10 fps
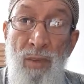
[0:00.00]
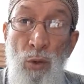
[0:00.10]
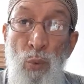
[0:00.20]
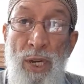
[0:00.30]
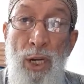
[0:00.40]

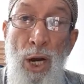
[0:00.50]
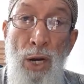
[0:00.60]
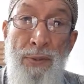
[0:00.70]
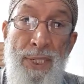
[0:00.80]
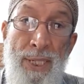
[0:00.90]
we
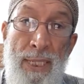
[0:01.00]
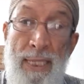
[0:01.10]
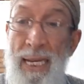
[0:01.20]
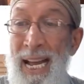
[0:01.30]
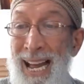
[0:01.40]
count
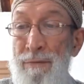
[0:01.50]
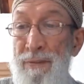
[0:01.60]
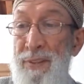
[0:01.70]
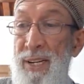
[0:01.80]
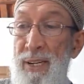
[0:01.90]

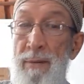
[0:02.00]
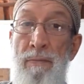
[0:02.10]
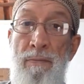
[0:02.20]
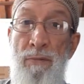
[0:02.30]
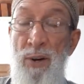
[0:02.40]
after.
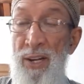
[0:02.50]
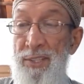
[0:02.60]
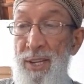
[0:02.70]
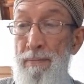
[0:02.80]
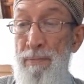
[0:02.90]
For
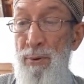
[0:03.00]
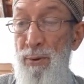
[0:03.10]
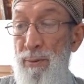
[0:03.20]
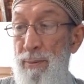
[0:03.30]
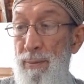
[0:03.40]
example,